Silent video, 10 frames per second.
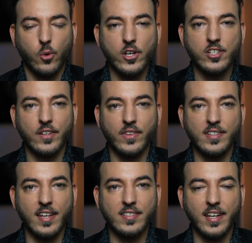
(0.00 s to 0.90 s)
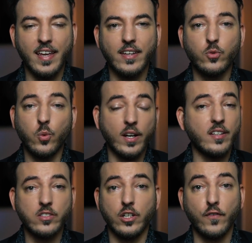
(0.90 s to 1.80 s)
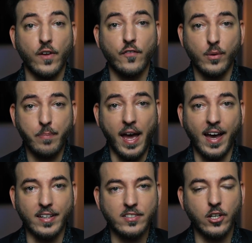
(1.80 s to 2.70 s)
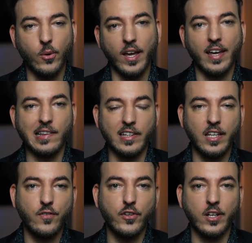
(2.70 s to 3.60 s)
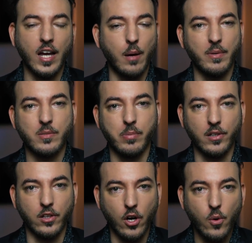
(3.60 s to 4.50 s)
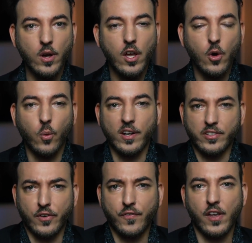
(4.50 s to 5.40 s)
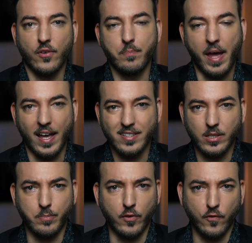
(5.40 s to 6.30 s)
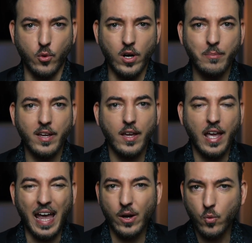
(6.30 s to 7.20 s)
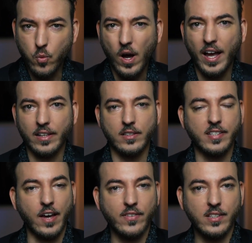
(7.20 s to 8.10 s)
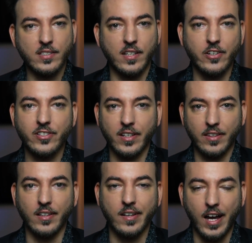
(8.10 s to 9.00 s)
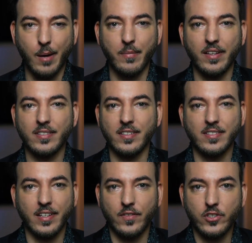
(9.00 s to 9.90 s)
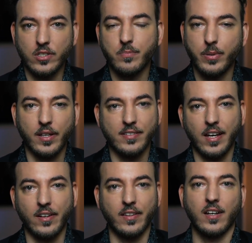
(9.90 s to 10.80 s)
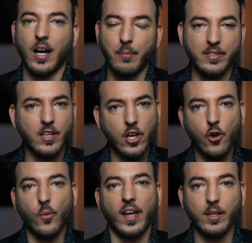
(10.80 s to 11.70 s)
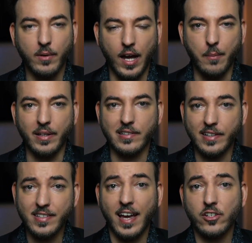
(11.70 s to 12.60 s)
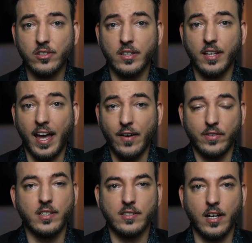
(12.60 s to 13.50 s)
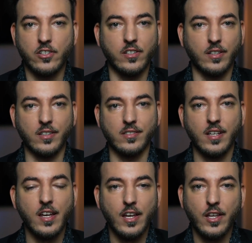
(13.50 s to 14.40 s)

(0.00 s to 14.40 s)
Question of the day today is, what is your favorite pass? Go ahead, leave your comments below. What is your favorite pass to perform and why? Let's have a discussion in the comments. Instead of just putting down in the comments, random comments, let's actually have a discussion, because